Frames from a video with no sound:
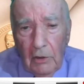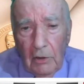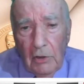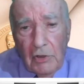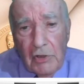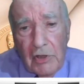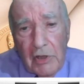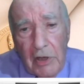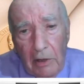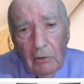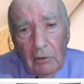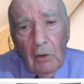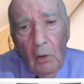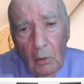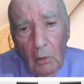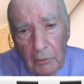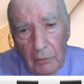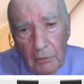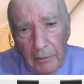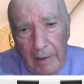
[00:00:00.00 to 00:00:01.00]

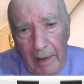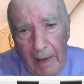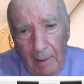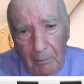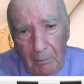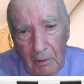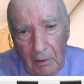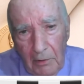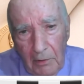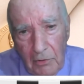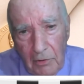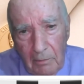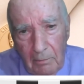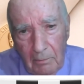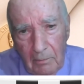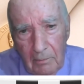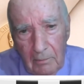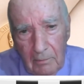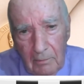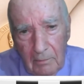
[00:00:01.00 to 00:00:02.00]
shareholder capitalism.
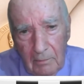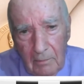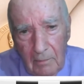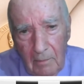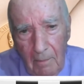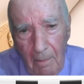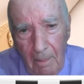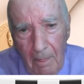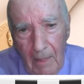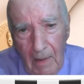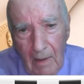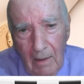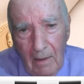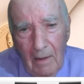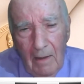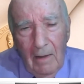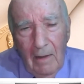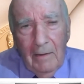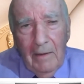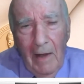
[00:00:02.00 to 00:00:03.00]

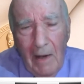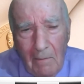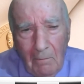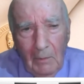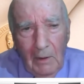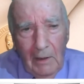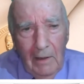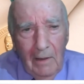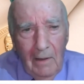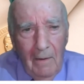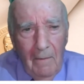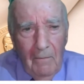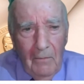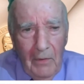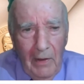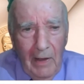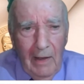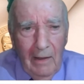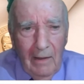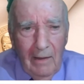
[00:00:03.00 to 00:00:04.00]
Namely,
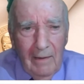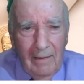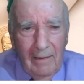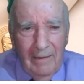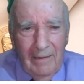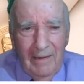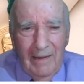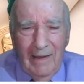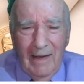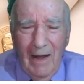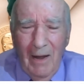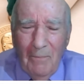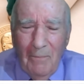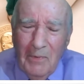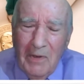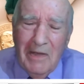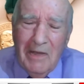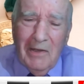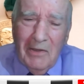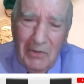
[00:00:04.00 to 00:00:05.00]
that the
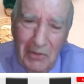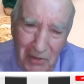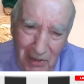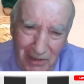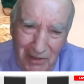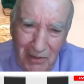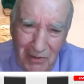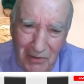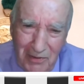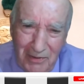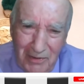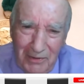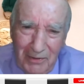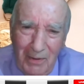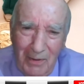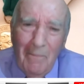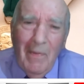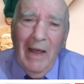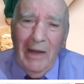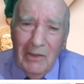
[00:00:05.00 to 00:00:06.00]
company exists
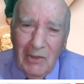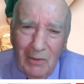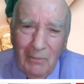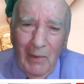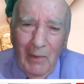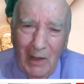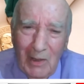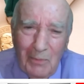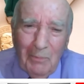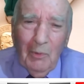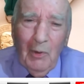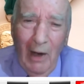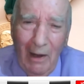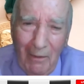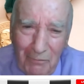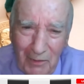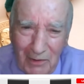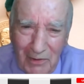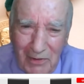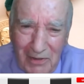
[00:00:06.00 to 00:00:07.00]
to maximize
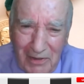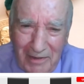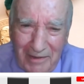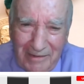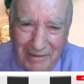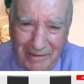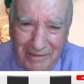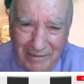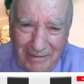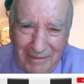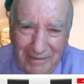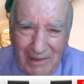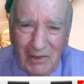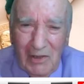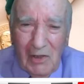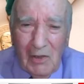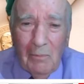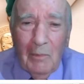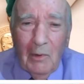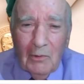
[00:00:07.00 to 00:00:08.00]
profits.
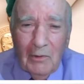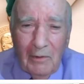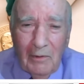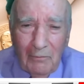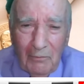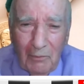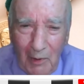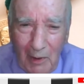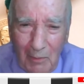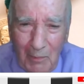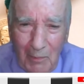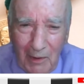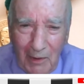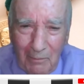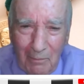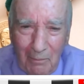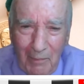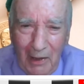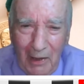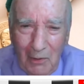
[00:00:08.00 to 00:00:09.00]
This is Milton
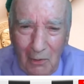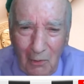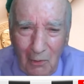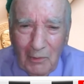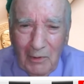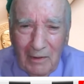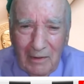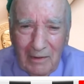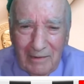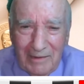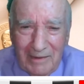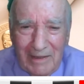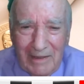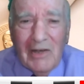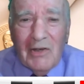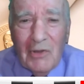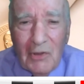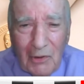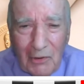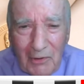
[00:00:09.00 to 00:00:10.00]
Friedman, my old
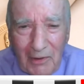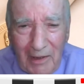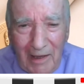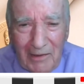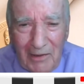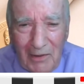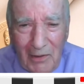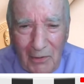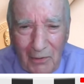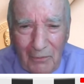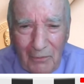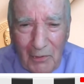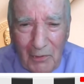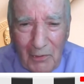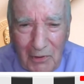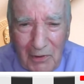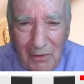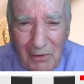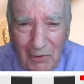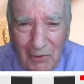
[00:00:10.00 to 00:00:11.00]
teacher at the
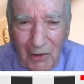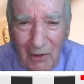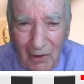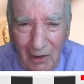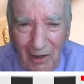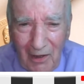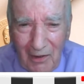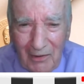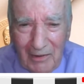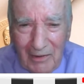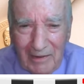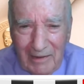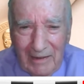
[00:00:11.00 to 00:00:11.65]
University of Chicago,